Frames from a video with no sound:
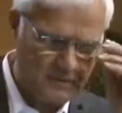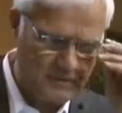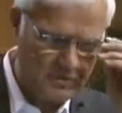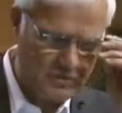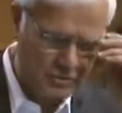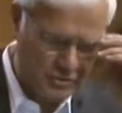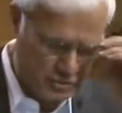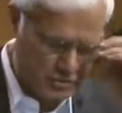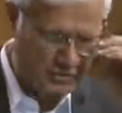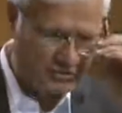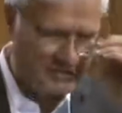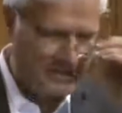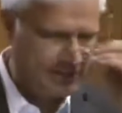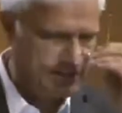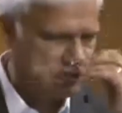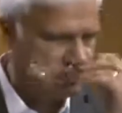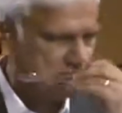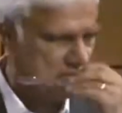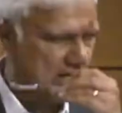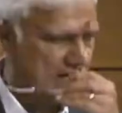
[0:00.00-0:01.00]
It's truth
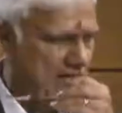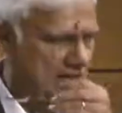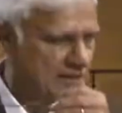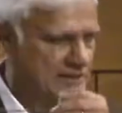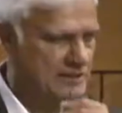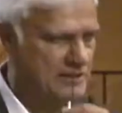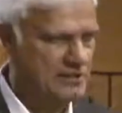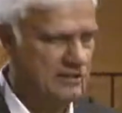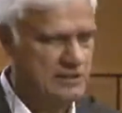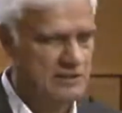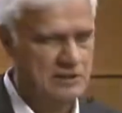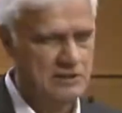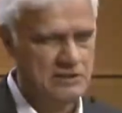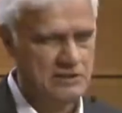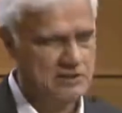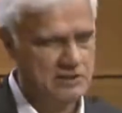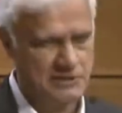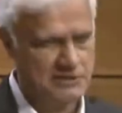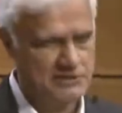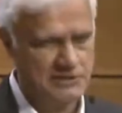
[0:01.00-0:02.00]
that has died,
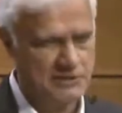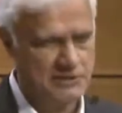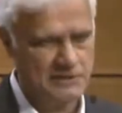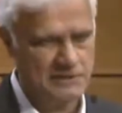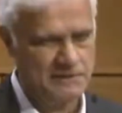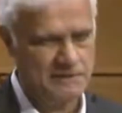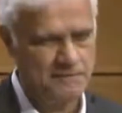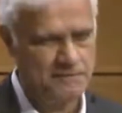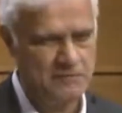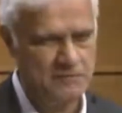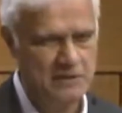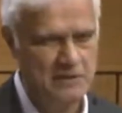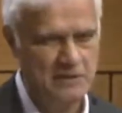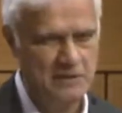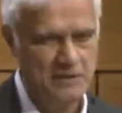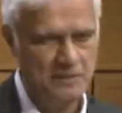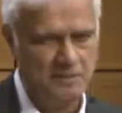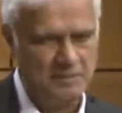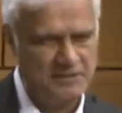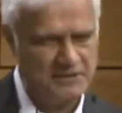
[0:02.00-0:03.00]
not God.
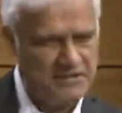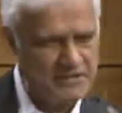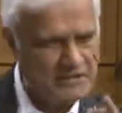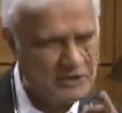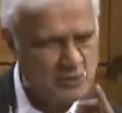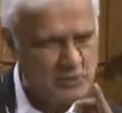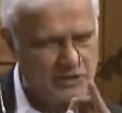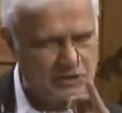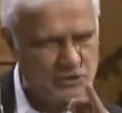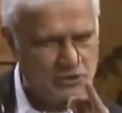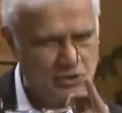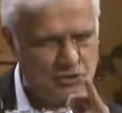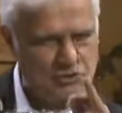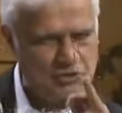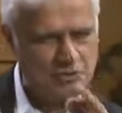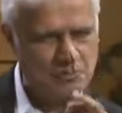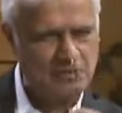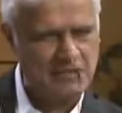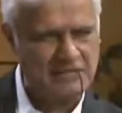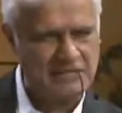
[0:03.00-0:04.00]
But then he went on
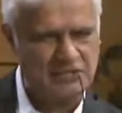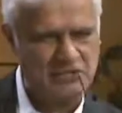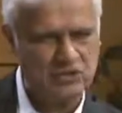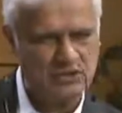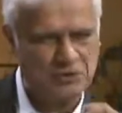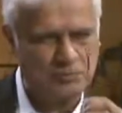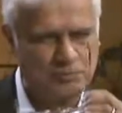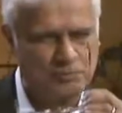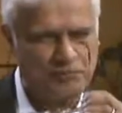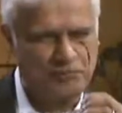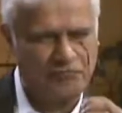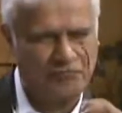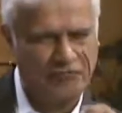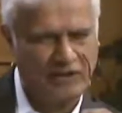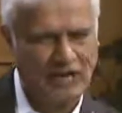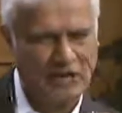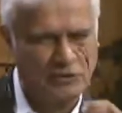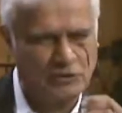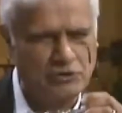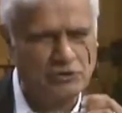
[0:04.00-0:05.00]
to make this
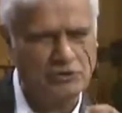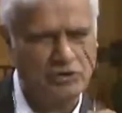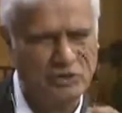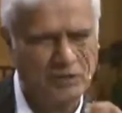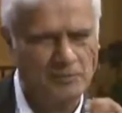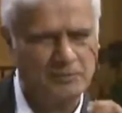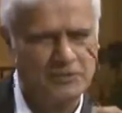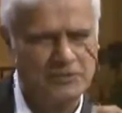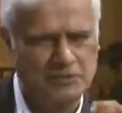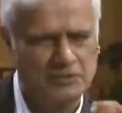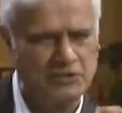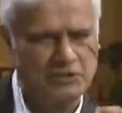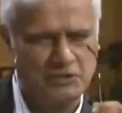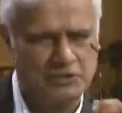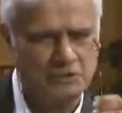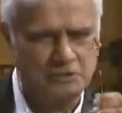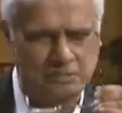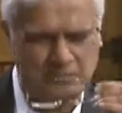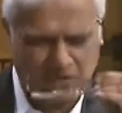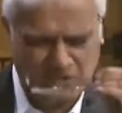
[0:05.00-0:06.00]
profound comment, and
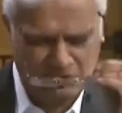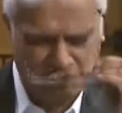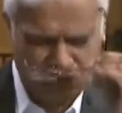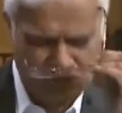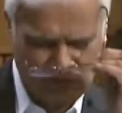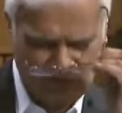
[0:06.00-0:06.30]
you must